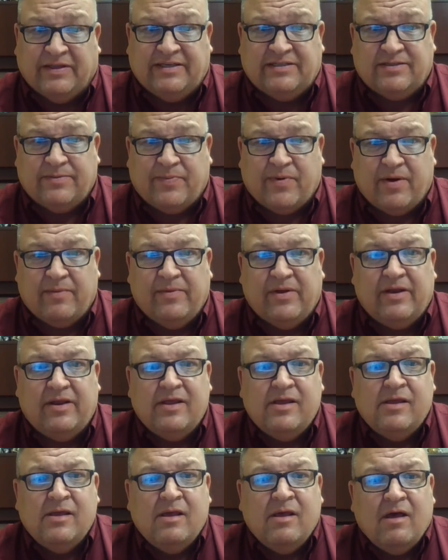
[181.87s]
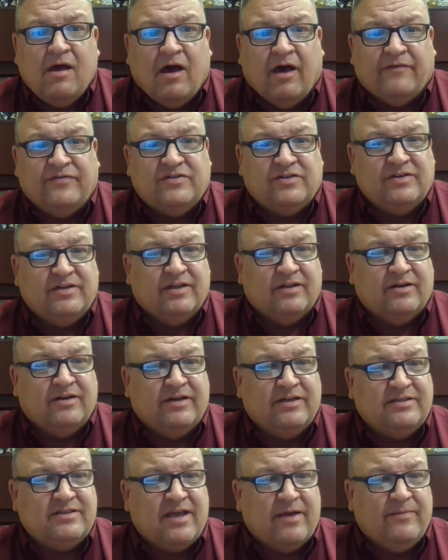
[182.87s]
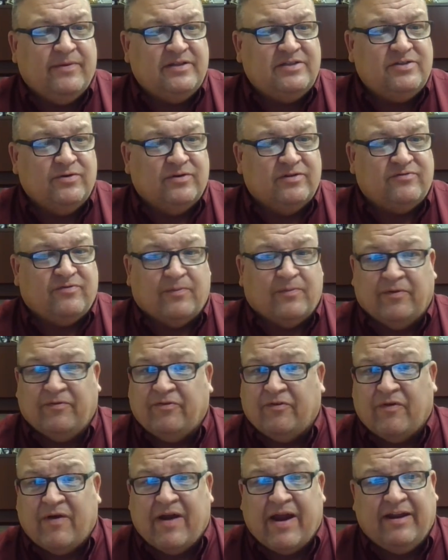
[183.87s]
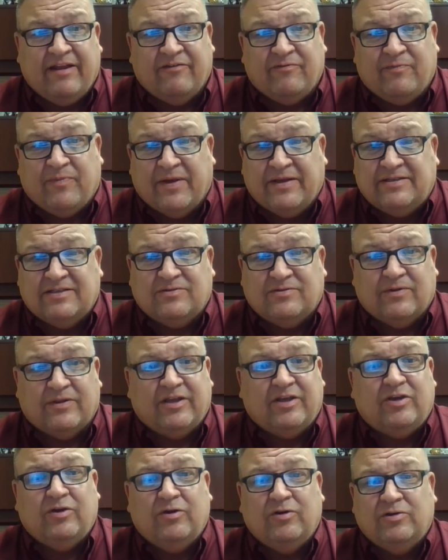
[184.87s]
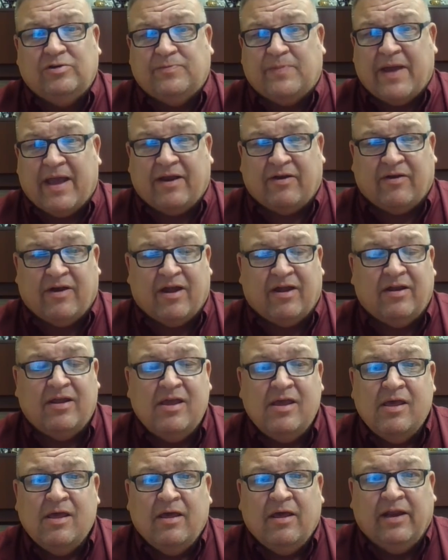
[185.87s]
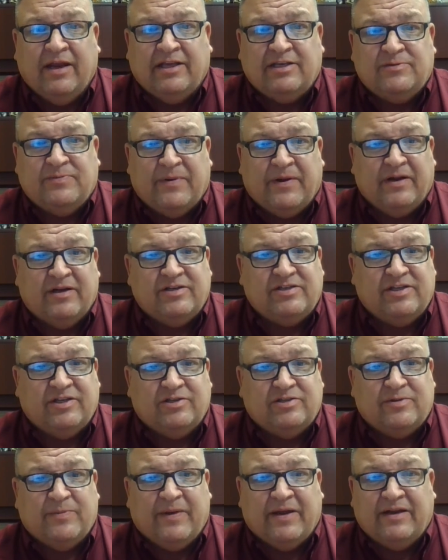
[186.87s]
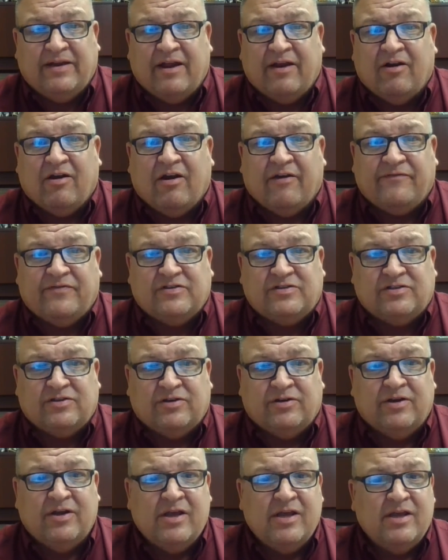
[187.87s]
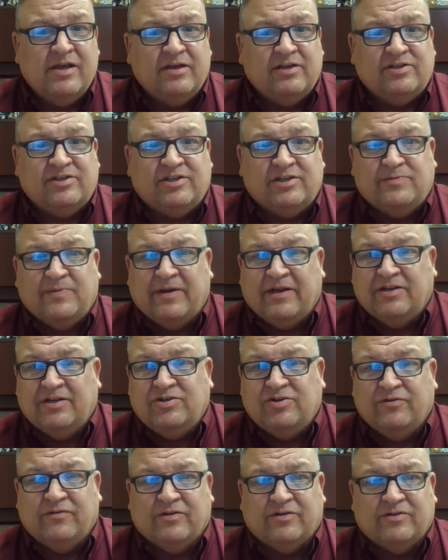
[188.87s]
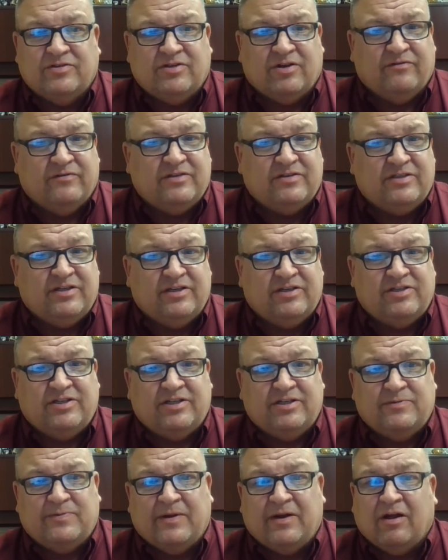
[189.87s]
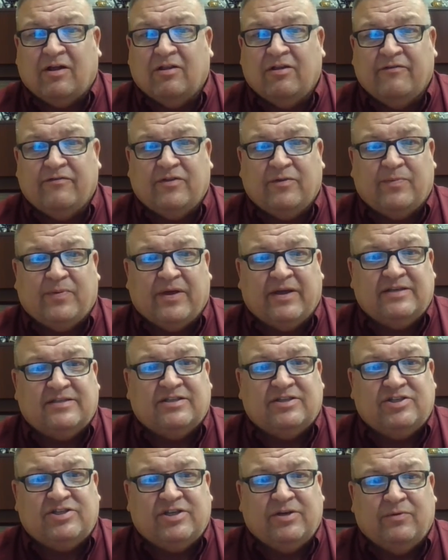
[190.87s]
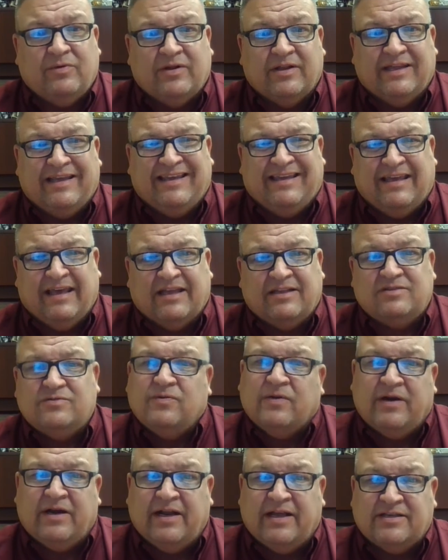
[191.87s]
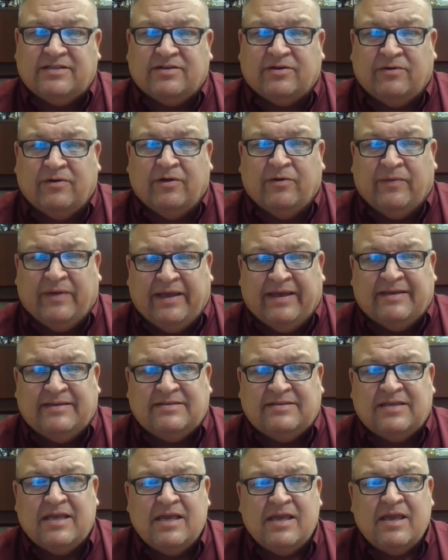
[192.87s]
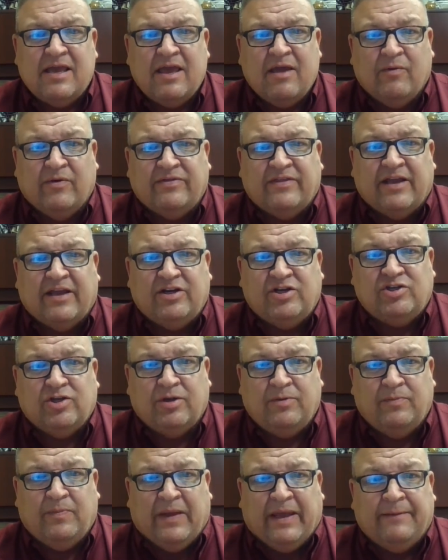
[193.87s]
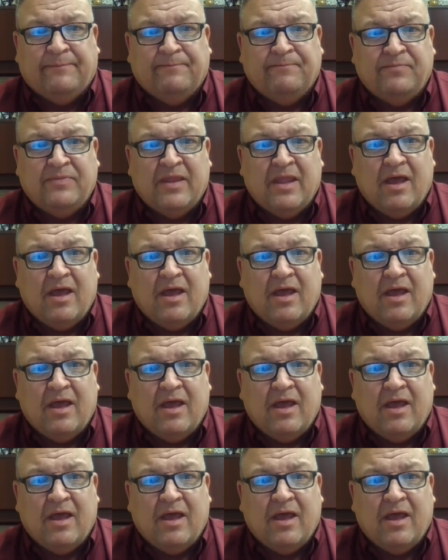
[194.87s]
Police Department. Officer Dillard is coming to us from a variety of places with a huge background and experience. She used to be a DARE officer. She's been in juvenile services. She's been all over the place, and she really gets what an SRO is and what they should be.